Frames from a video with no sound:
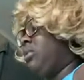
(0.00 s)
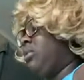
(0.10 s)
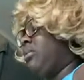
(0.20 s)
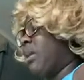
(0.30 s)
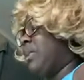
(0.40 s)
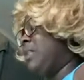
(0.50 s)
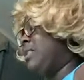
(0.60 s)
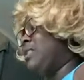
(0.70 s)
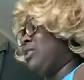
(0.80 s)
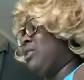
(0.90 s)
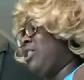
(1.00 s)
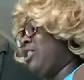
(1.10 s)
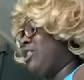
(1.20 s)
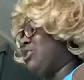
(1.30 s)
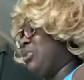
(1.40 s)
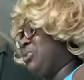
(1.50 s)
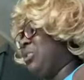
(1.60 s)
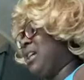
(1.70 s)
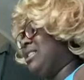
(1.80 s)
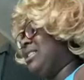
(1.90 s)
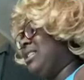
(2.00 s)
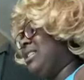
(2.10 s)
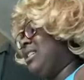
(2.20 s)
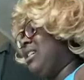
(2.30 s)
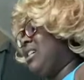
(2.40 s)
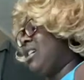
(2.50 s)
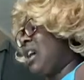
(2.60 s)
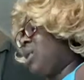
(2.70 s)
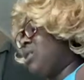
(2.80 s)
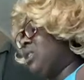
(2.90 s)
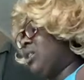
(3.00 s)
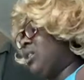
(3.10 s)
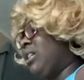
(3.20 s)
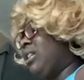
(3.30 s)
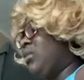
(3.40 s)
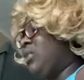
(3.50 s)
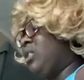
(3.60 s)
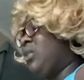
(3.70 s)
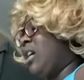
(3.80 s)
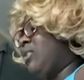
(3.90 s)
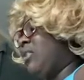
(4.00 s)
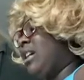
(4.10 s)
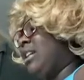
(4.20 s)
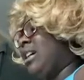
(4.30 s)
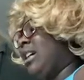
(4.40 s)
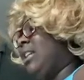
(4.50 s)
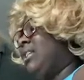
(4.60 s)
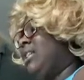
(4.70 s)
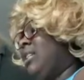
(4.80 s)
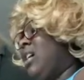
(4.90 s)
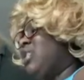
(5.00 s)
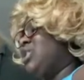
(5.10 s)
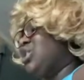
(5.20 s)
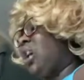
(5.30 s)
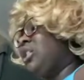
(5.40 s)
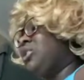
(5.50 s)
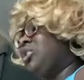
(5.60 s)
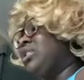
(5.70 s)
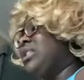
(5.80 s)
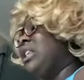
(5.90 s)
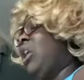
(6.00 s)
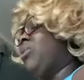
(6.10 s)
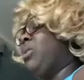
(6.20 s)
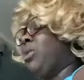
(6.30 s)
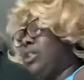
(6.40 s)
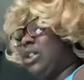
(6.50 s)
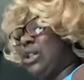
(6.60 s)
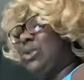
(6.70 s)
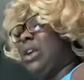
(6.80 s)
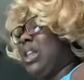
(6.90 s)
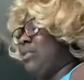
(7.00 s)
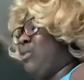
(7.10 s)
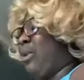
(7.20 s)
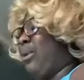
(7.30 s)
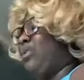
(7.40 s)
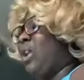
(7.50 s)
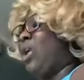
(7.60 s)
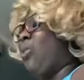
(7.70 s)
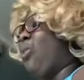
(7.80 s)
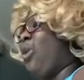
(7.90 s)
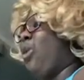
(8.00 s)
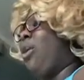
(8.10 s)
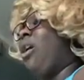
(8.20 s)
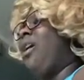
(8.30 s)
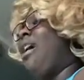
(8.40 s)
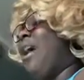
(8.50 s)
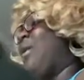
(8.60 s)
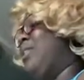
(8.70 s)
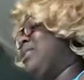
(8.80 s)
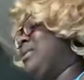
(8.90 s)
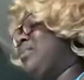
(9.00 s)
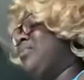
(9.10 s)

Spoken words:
My parents no longer controlled what I did. I wasn't going to live with them ever again. John couldn't tell me what to do anymore. Whoa, how awesome.